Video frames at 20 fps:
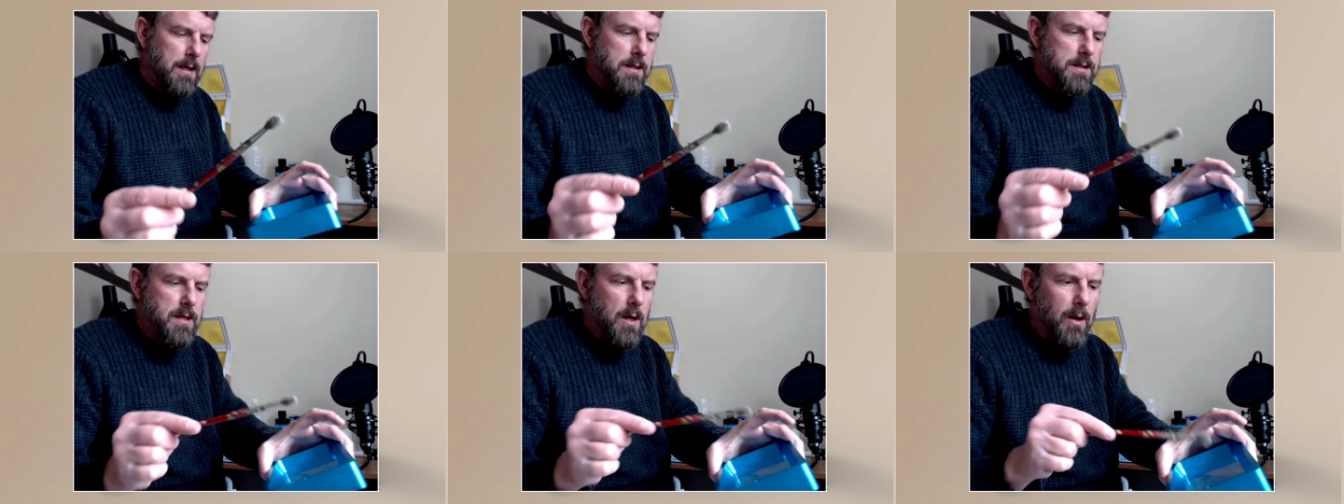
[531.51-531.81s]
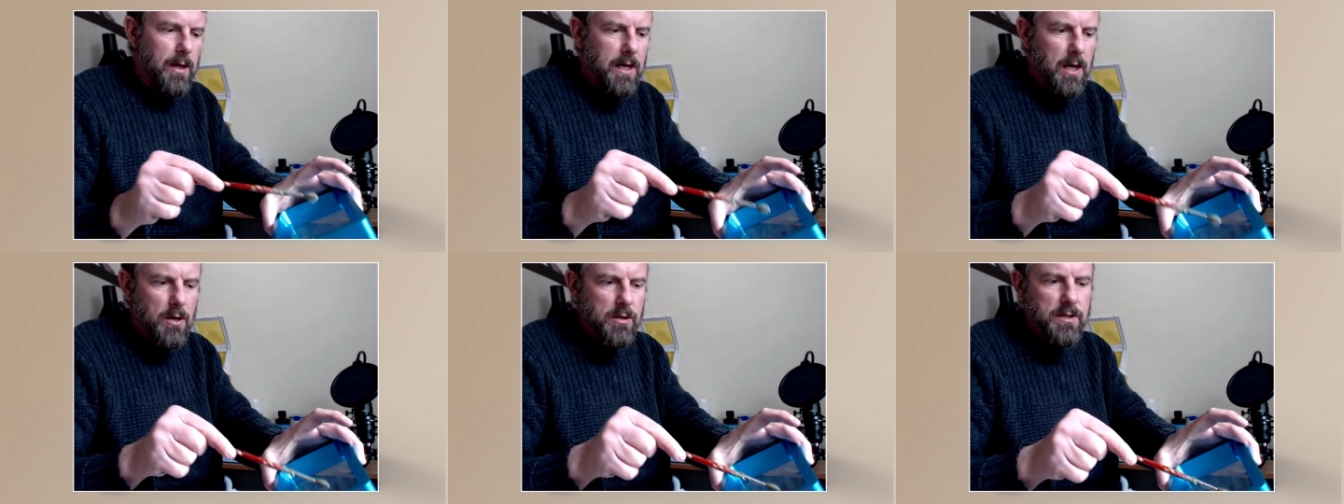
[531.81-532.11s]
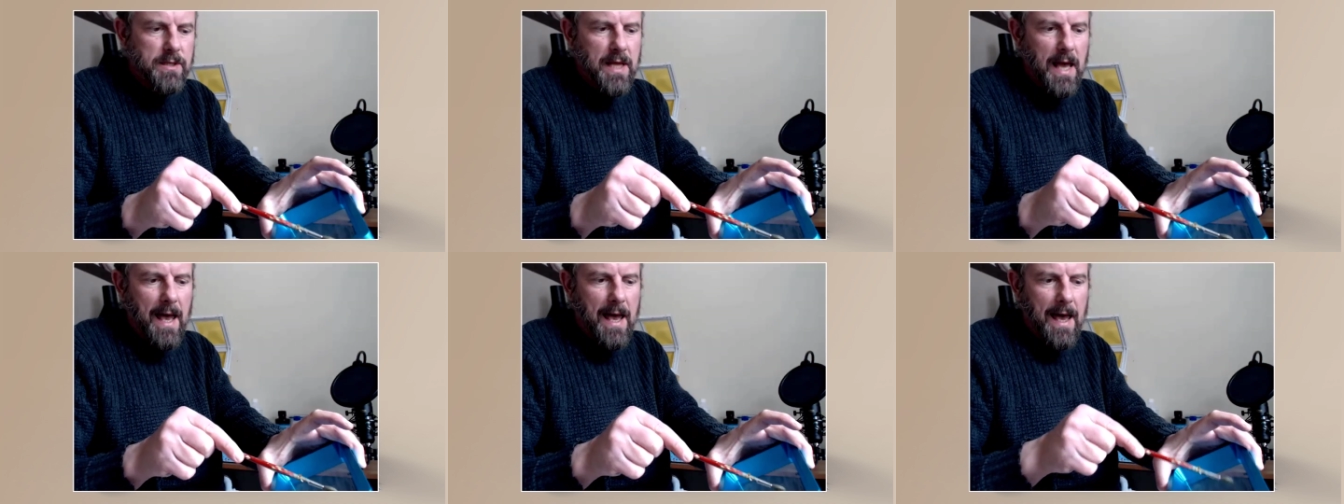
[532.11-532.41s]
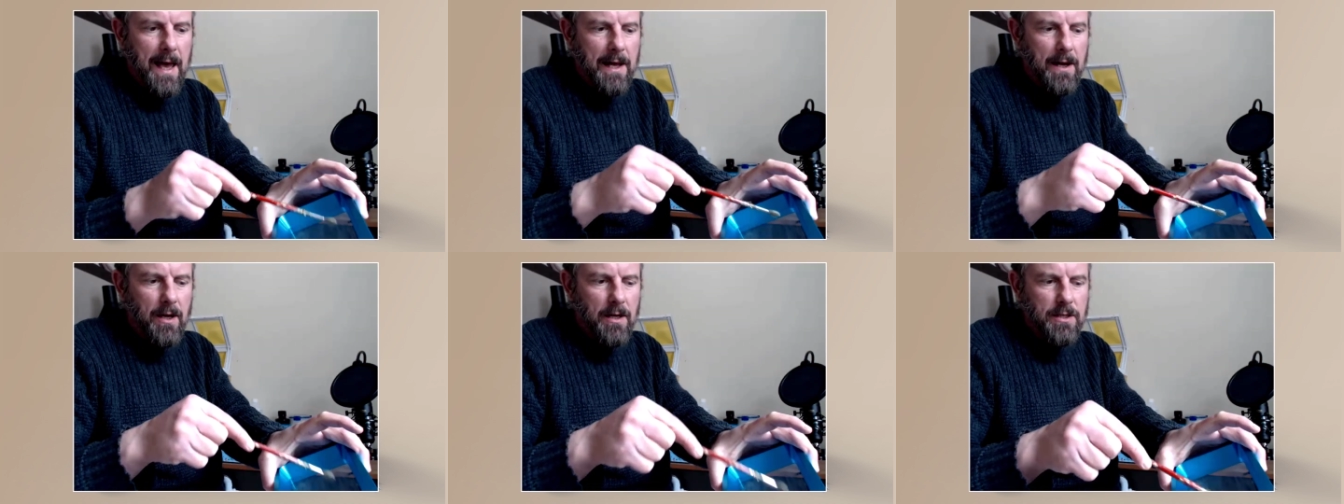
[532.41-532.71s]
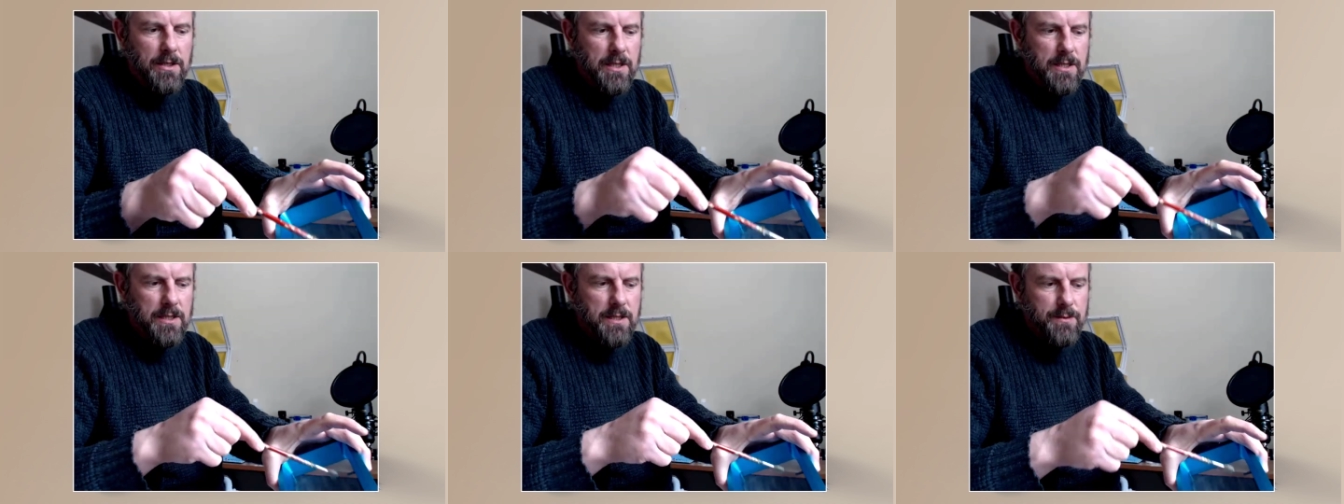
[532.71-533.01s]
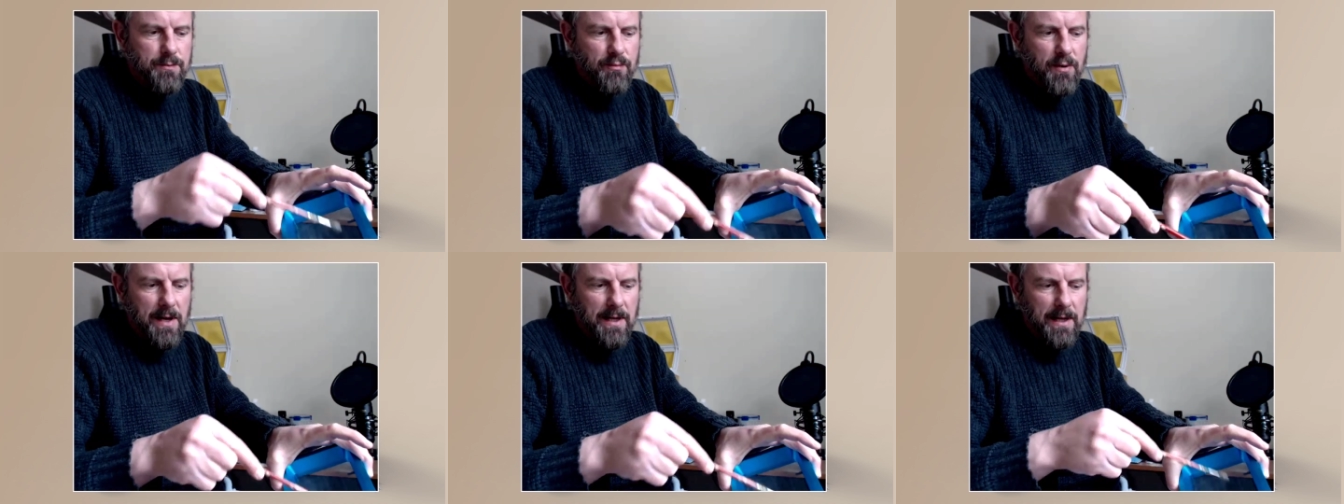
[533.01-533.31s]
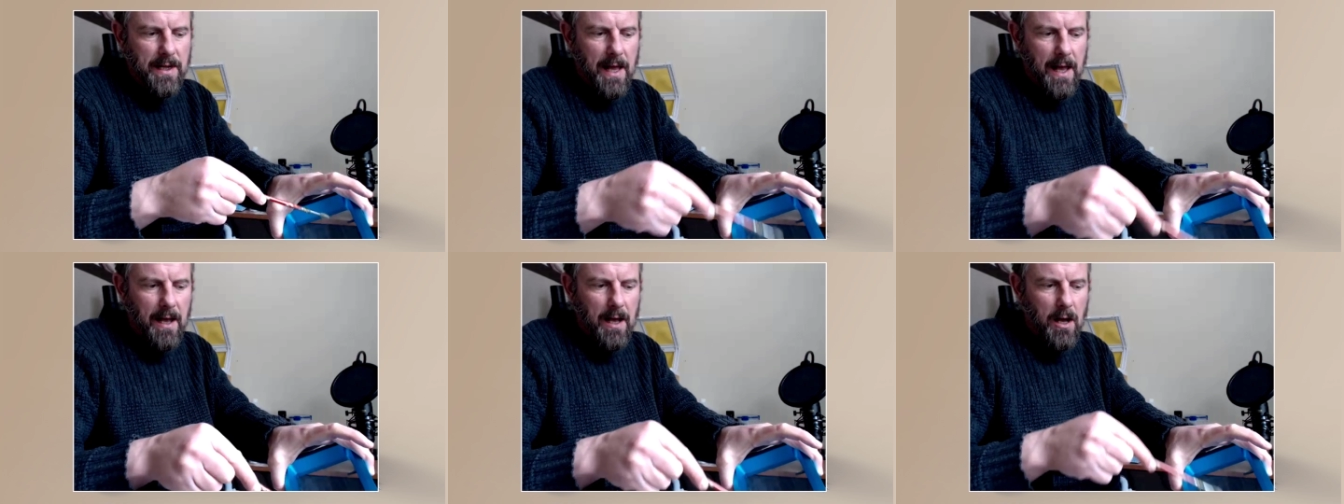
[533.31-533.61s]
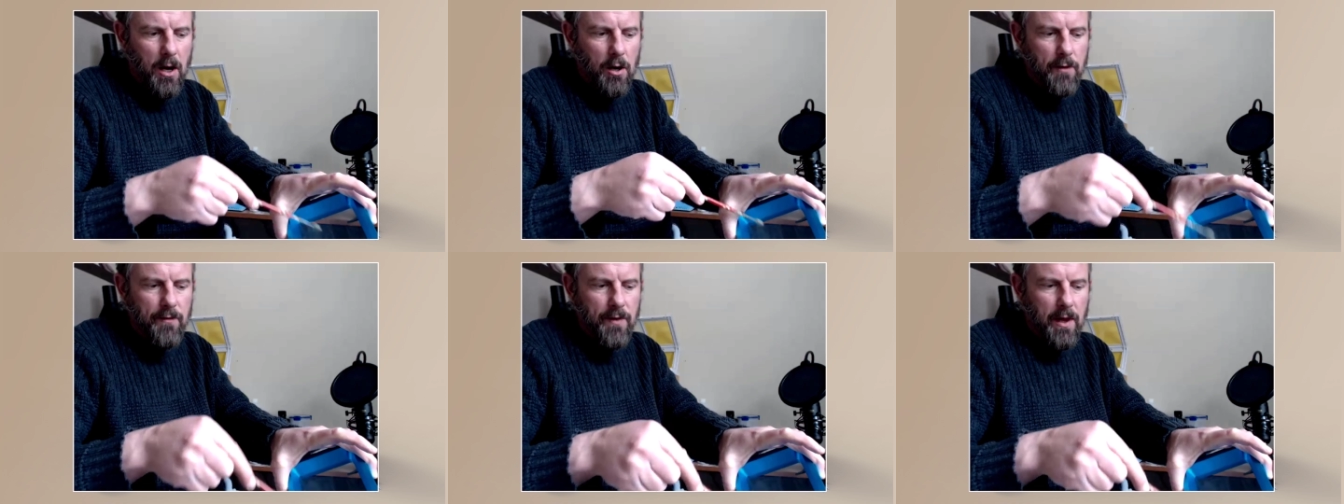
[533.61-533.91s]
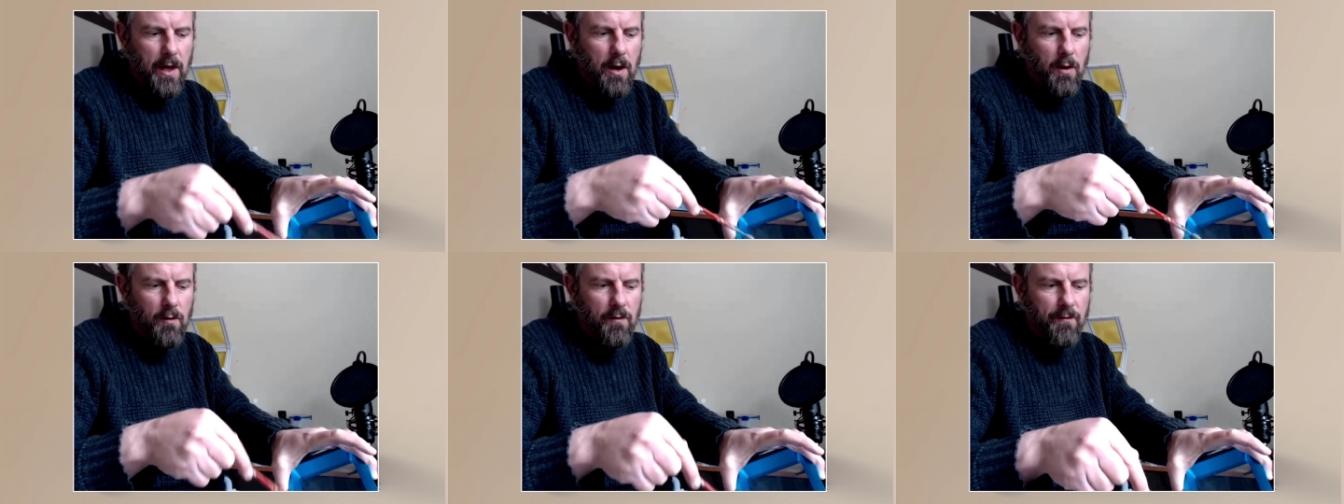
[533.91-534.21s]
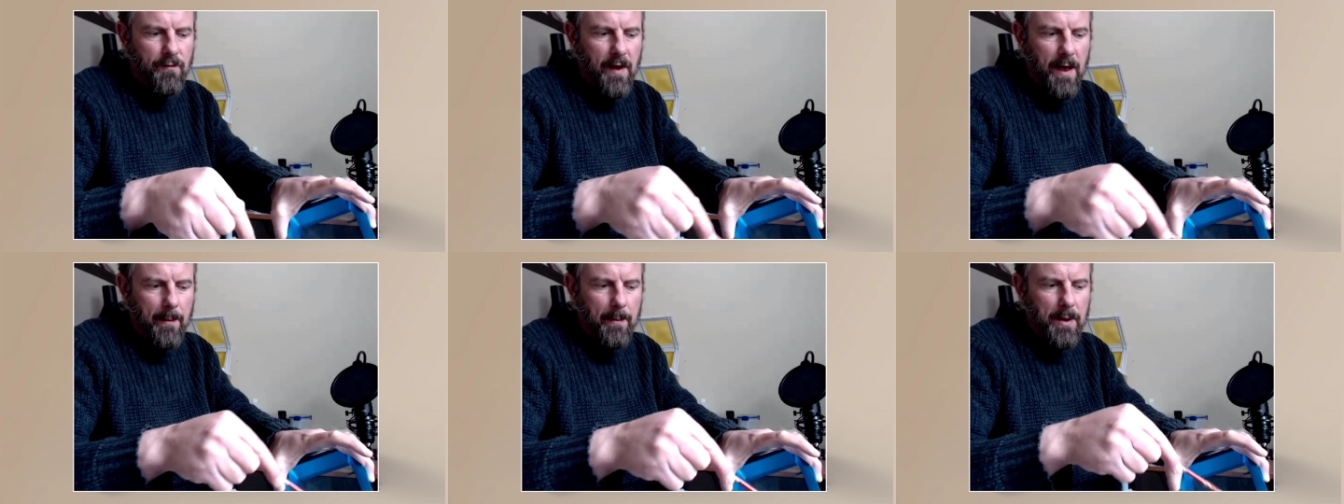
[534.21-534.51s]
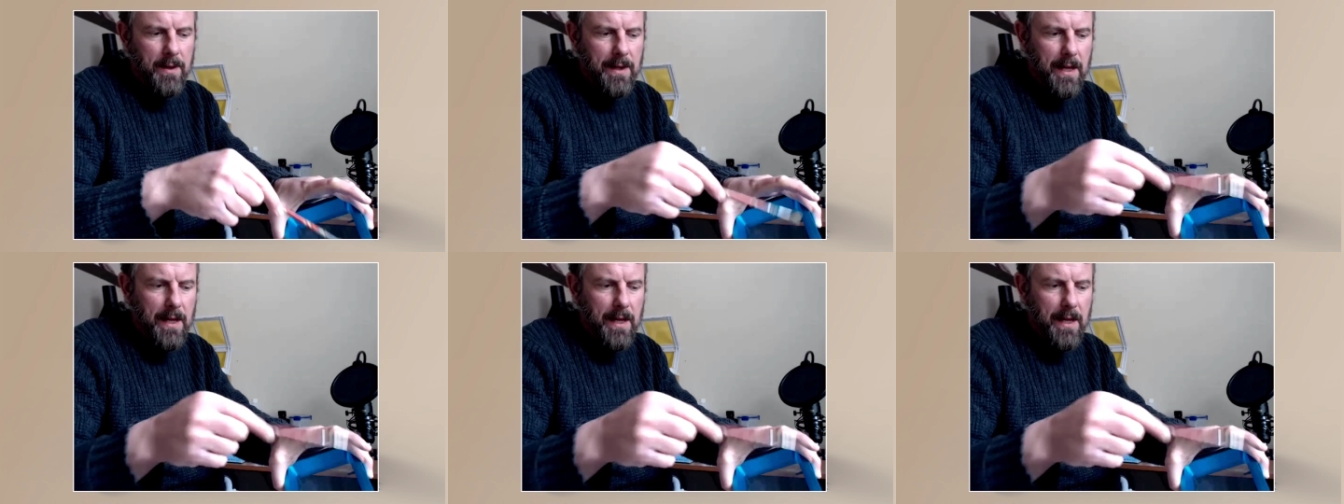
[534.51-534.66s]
so I use that and I just spread that over the whole FEP.